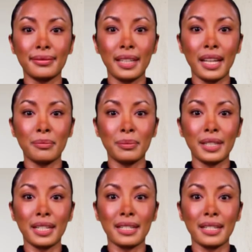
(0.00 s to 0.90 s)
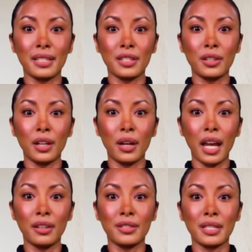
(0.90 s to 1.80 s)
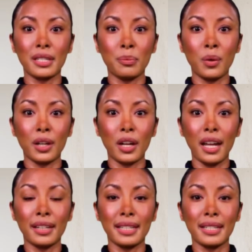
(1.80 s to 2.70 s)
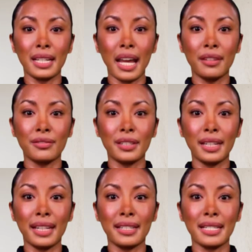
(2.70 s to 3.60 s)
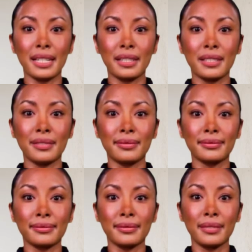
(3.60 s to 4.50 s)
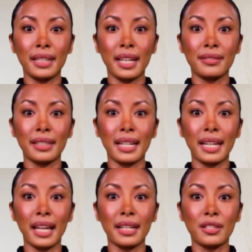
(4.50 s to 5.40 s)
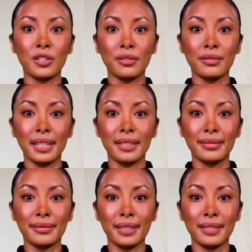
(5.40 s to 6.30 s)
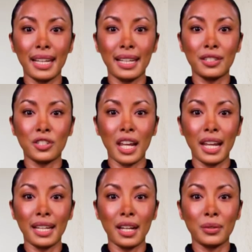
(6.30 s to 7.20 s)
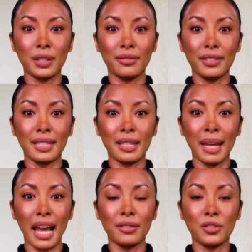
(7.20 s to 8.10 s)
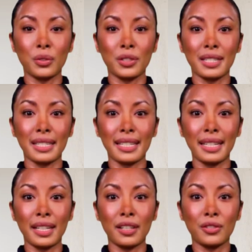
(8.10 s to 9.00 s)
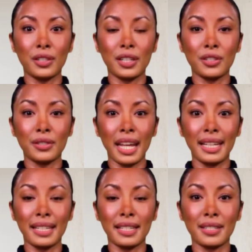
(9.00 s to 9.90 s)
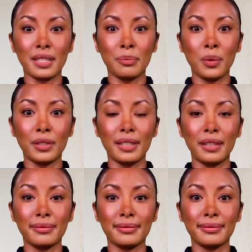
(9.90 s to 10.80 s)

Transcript: Employees need to know how to support colleagues after an incident. If they can't intervene, they can check in with the victim afterward to see if you can do anything to support them.